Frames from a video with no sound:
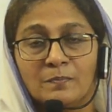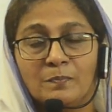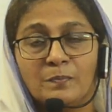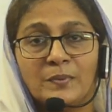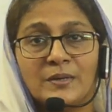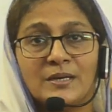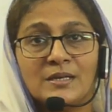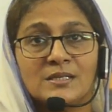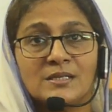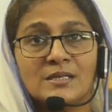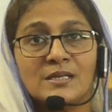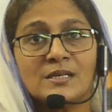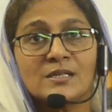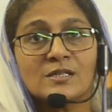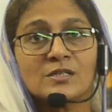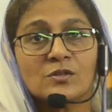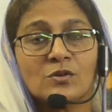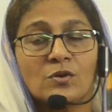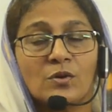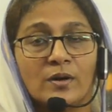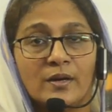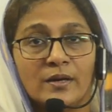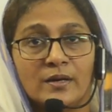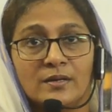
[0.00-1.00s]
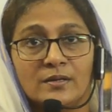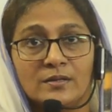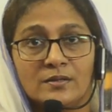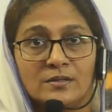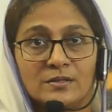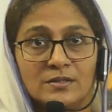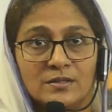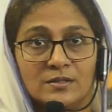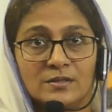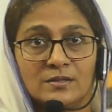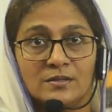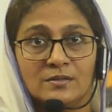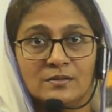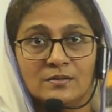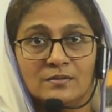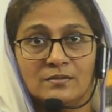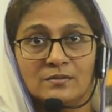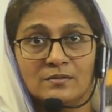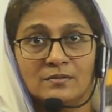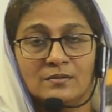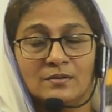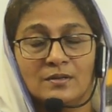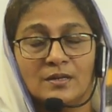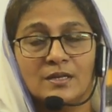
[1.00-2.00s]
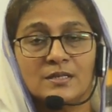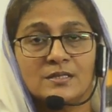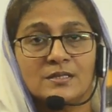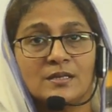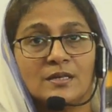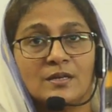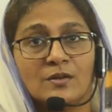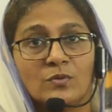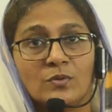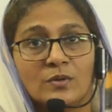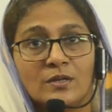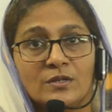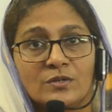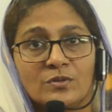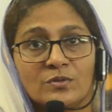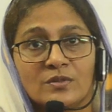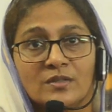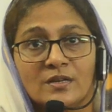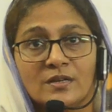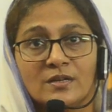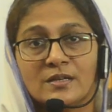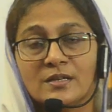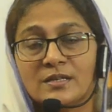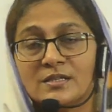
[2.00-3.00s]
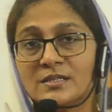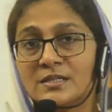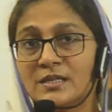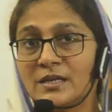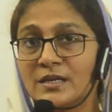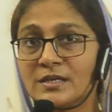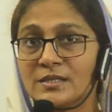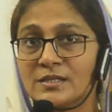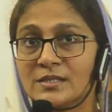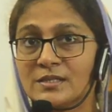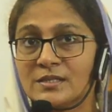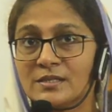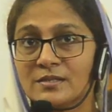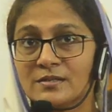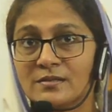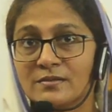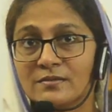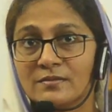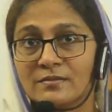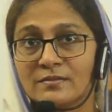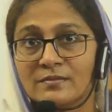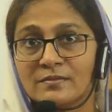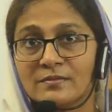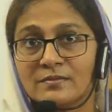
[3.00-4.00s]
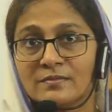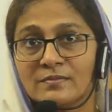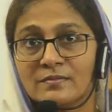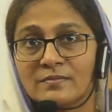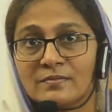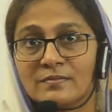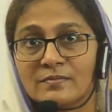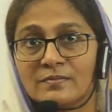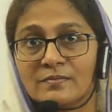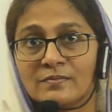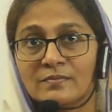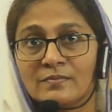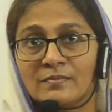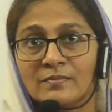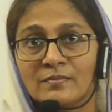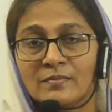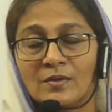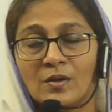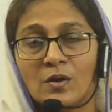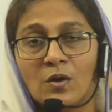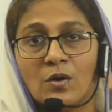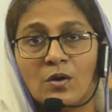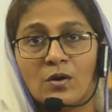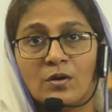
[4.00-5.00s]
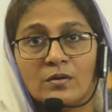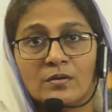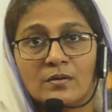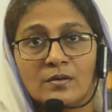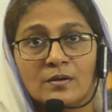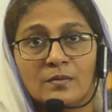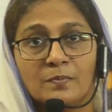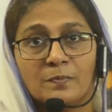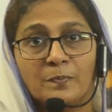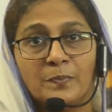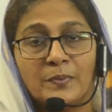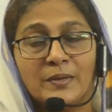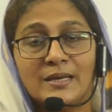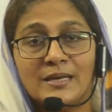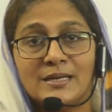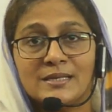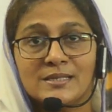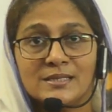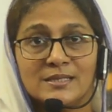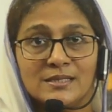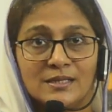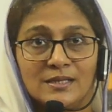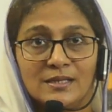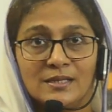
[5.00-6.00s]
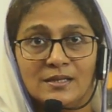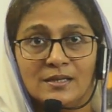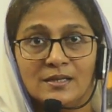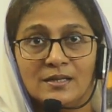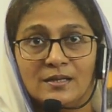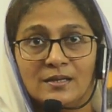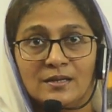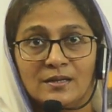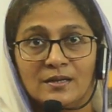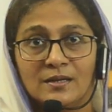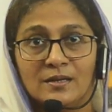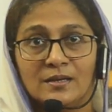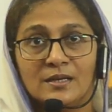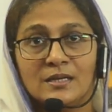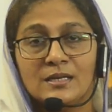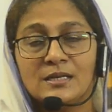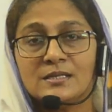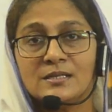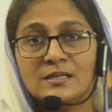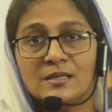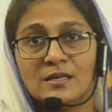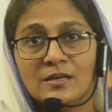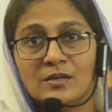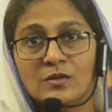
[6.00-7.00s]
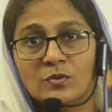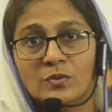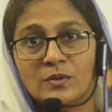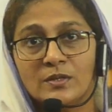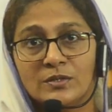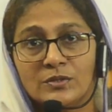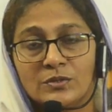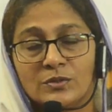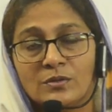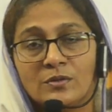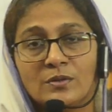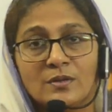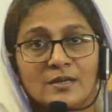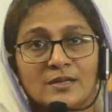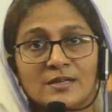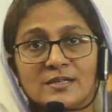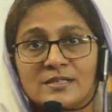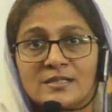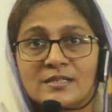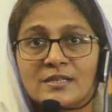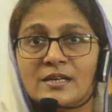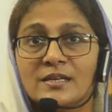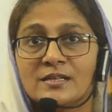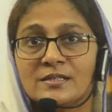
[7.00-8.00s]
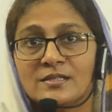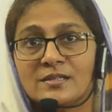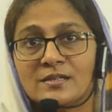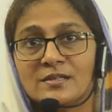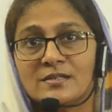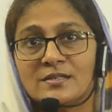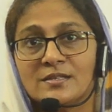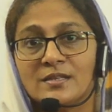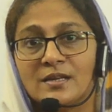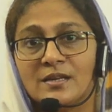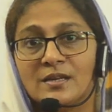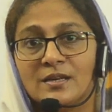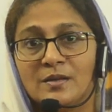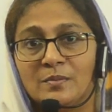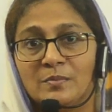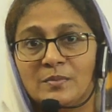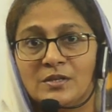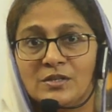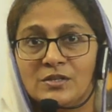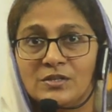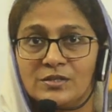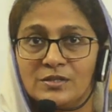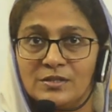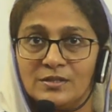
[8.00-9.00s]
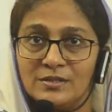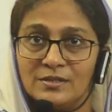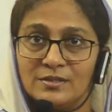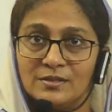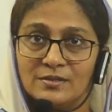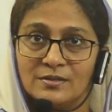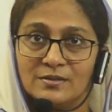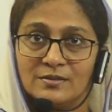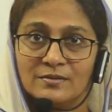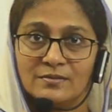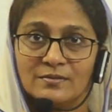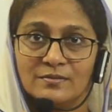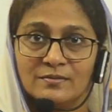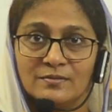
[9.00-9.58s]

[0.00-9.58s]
PC squared is equal to 36, or a PC is equal to 6 centimeters.